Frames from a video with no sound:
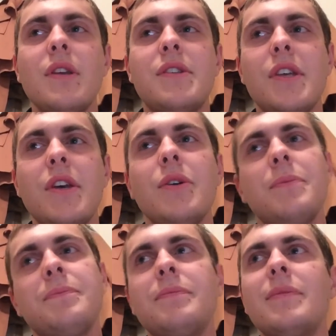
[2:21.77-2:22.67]

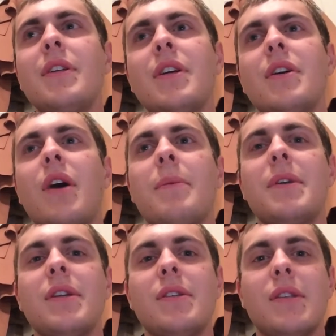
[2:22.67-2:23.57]
so, you know, I
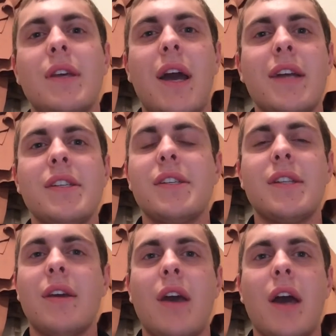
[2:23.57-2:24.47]
mean, I just
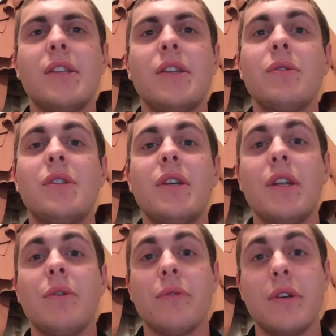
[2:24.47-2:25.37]
don't see
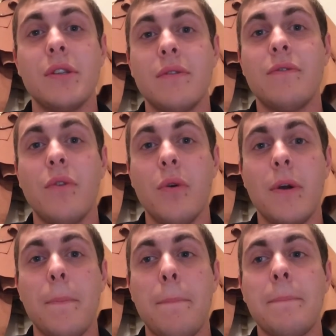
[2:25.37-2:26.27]
any reason for
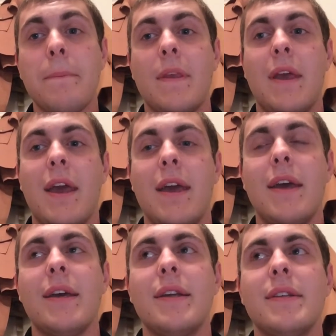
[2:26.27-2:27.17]
it.
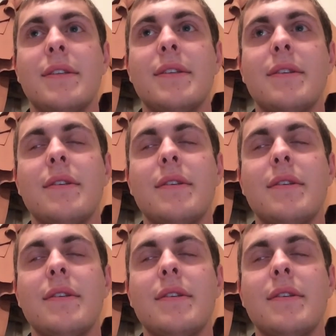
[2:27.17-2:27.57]
And